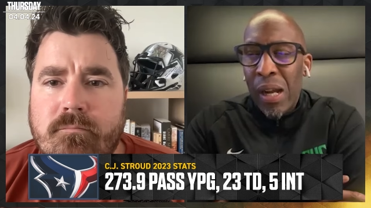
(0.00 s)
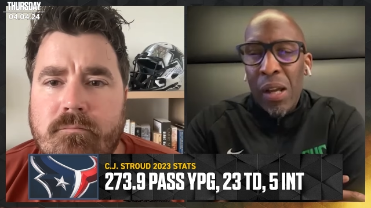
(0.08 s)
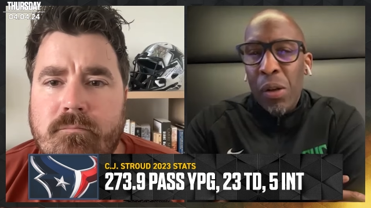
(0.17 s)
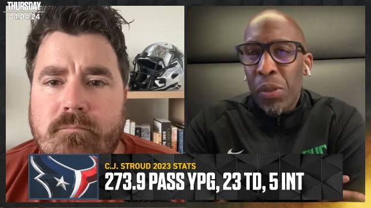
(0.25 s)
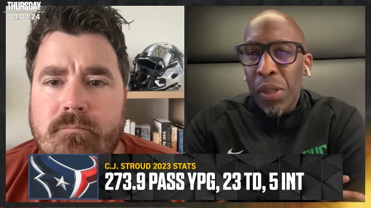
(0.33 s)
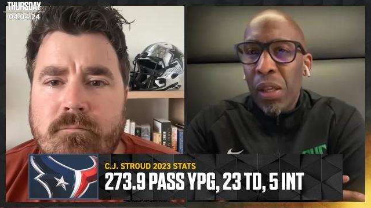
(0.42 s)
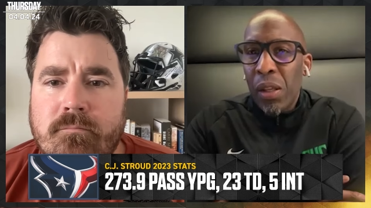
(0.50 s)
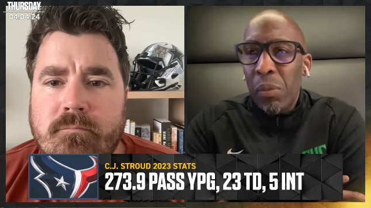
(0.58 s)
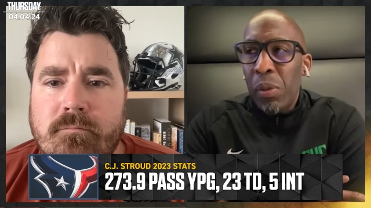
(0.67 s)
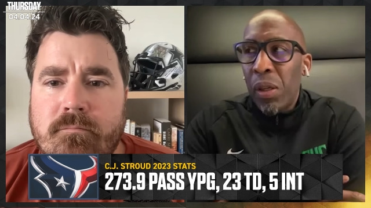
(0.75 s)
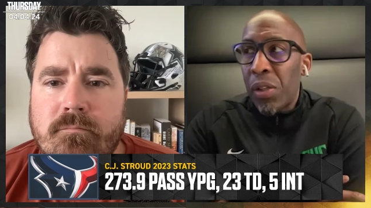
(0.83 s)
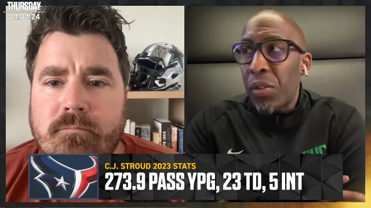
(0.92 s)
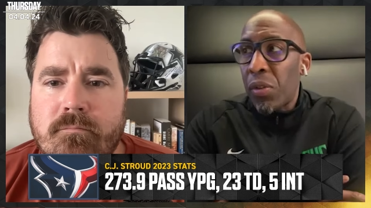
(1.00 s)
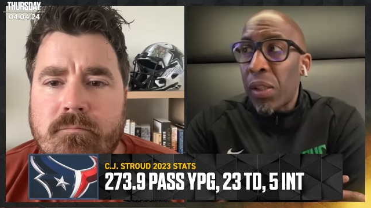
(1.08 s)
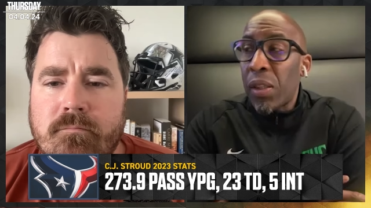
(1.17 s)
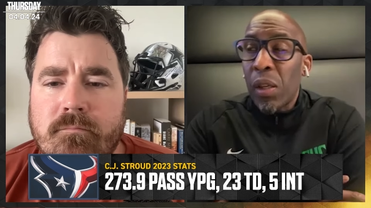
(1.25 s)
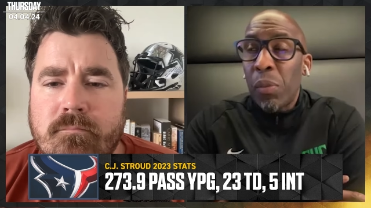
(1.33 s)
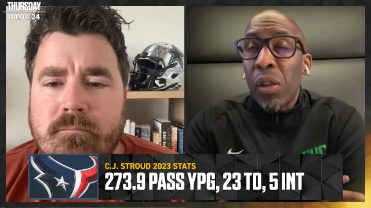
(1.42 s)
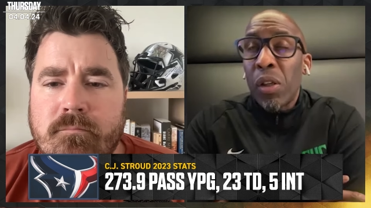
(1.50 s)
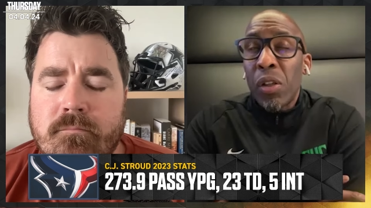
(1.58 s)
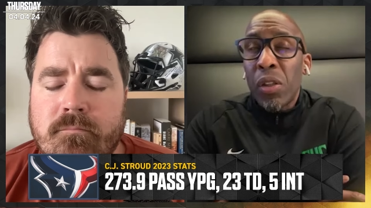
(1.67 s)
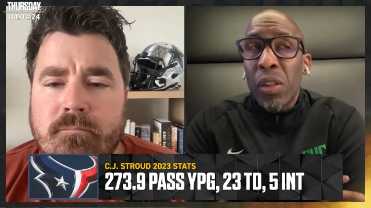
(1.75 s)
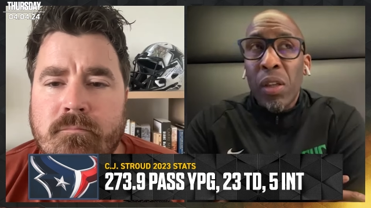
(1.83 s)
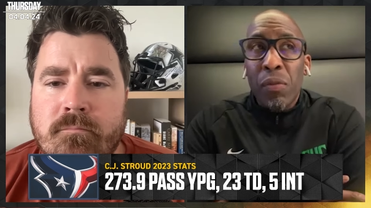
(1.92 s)
Speaker 1: I don't think it'll be an issue. I think it'll be a
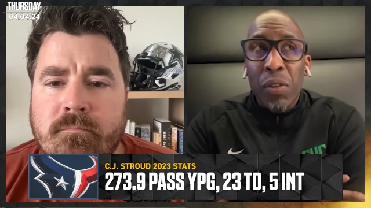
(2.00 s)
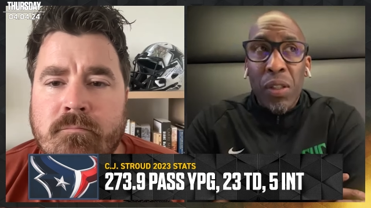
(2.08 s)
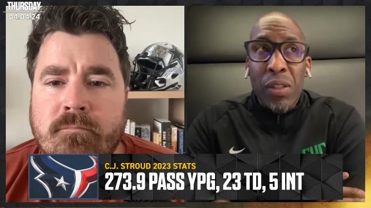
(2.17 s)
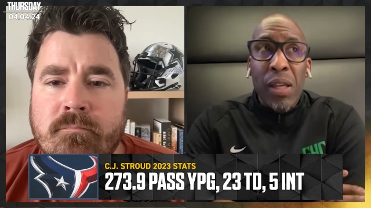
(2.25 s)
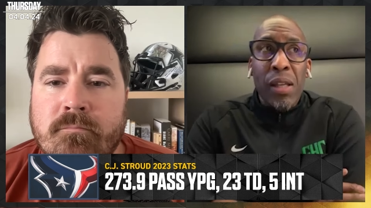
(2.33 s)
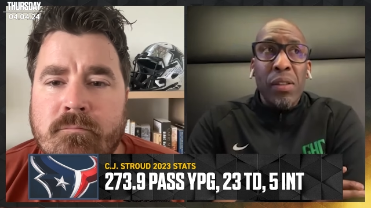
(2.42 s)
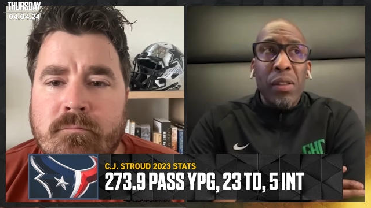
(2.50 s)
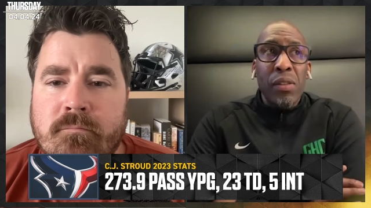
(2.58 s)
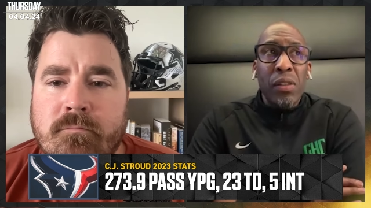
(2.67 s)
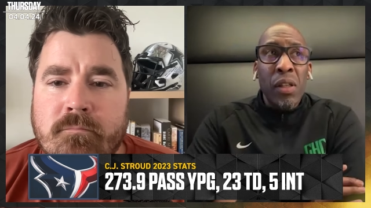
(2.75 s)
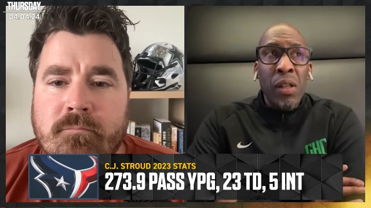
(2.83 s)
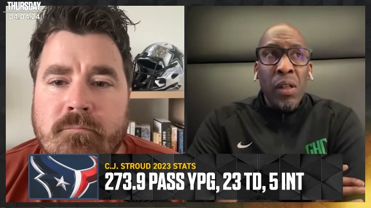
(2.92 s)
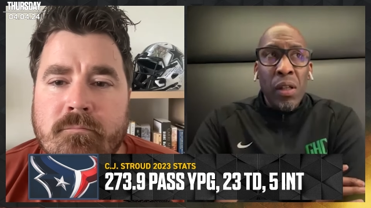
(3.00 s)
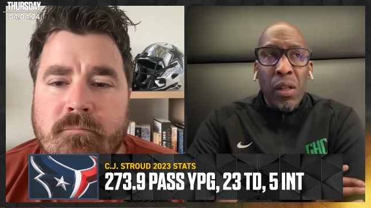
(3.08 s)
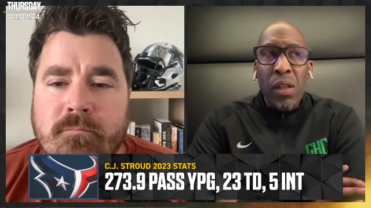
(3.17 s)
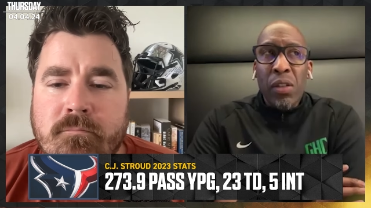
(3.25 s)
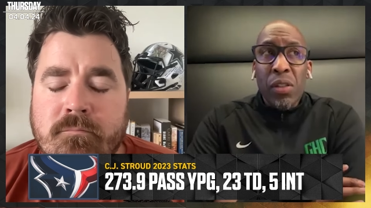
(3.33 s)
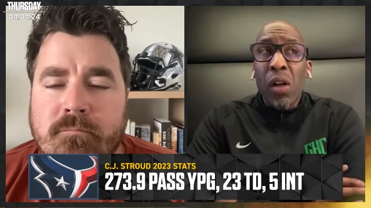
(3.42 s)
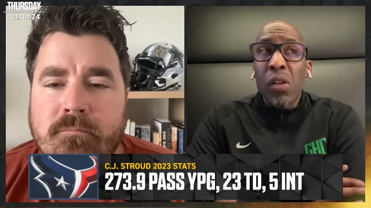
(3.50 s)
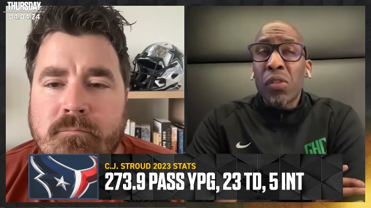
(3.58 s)
good thing for the Texans initially.